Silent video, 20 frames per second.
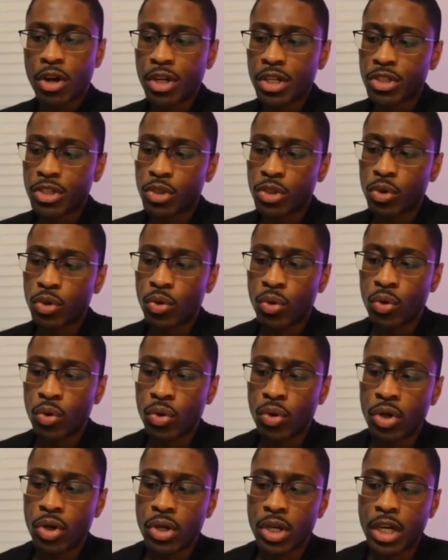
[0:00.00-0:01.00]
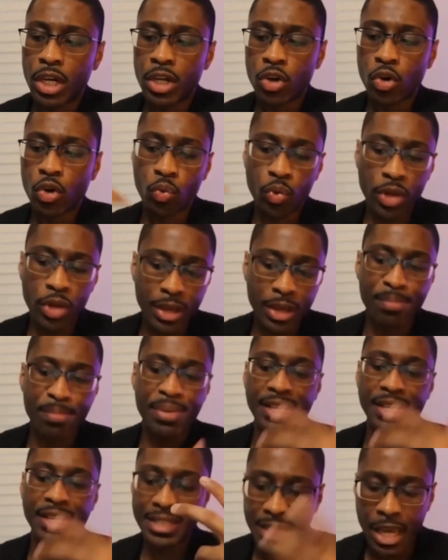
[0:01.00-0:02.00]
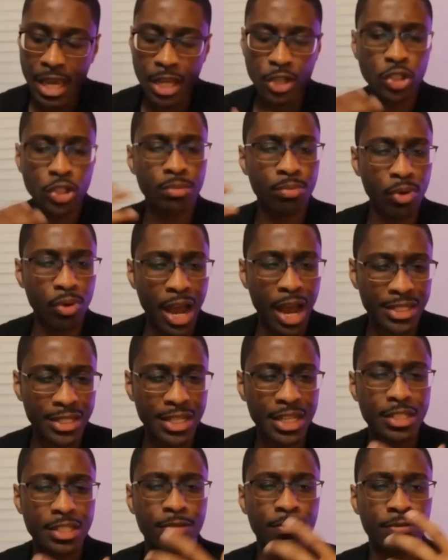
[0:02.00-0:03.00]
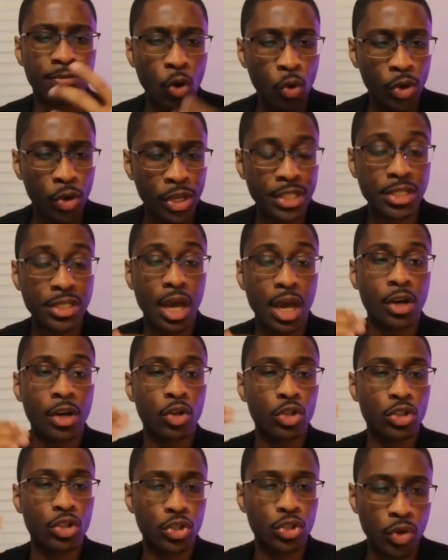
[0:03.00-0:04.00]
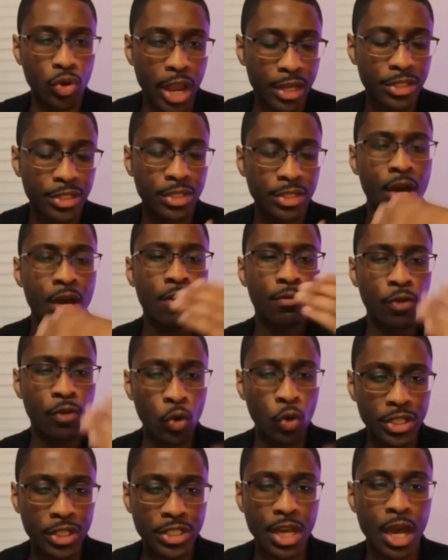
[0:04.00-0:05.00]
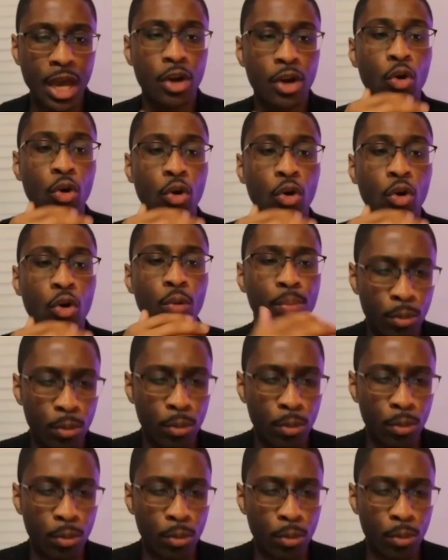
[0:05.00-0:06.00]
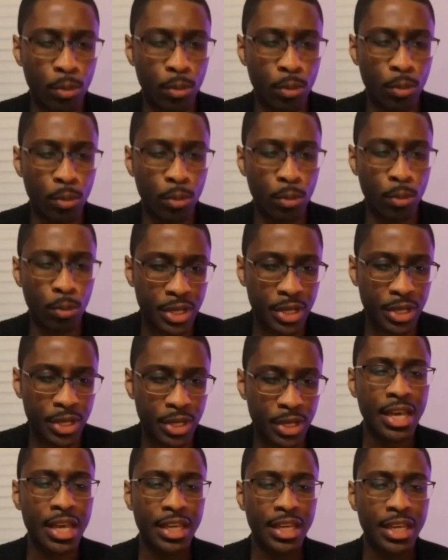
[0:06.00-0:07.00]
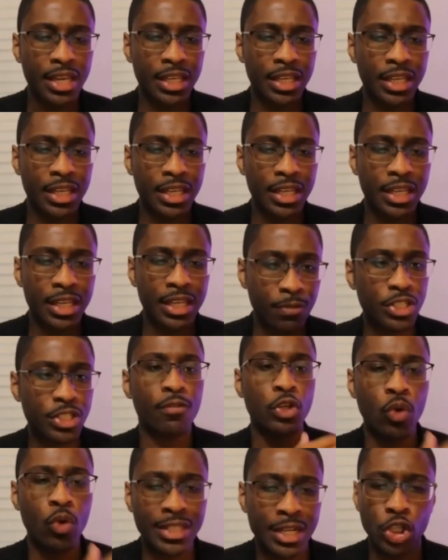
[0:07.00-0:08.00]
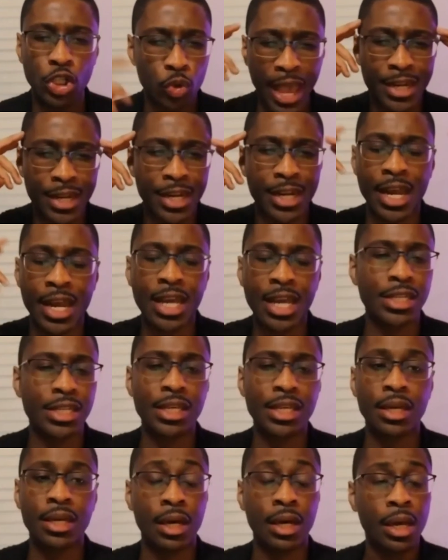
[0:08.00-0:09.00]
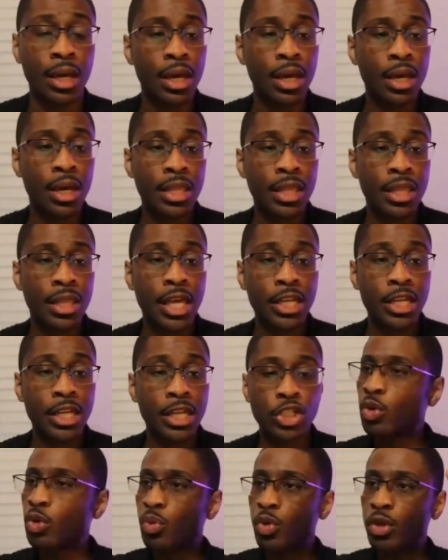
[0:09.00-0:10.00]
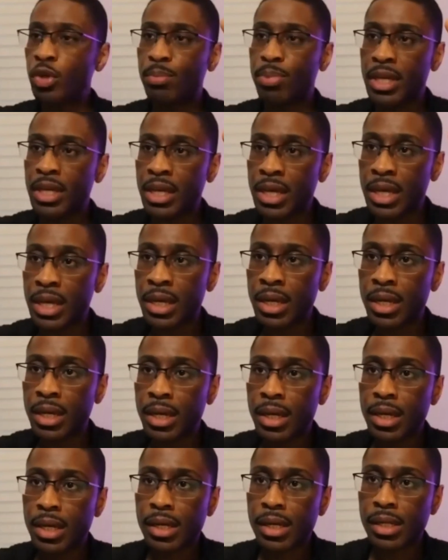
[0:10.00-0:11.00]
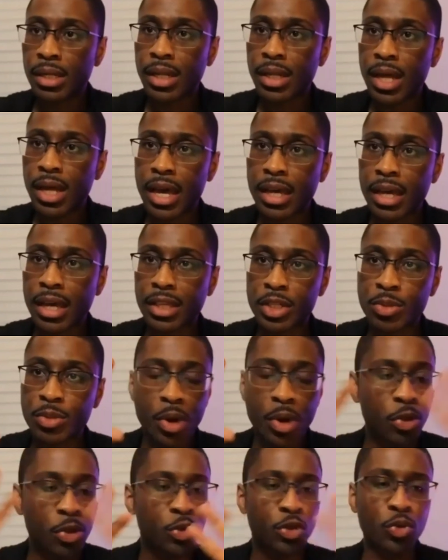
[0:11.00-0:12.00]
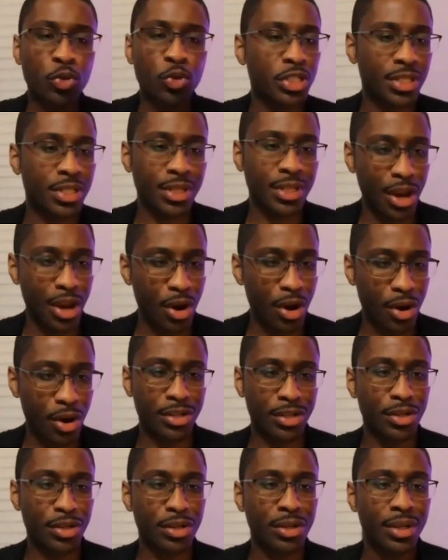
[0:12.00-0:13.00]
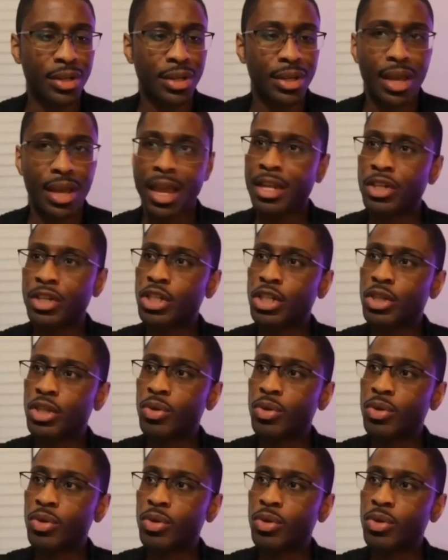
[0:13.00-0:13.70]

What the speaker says: And so she started to, in her rehabilitation process, focus on her strengths, focus on her purpose, give herself a new identity. She created an idea that she would be like this Mother Teresa character.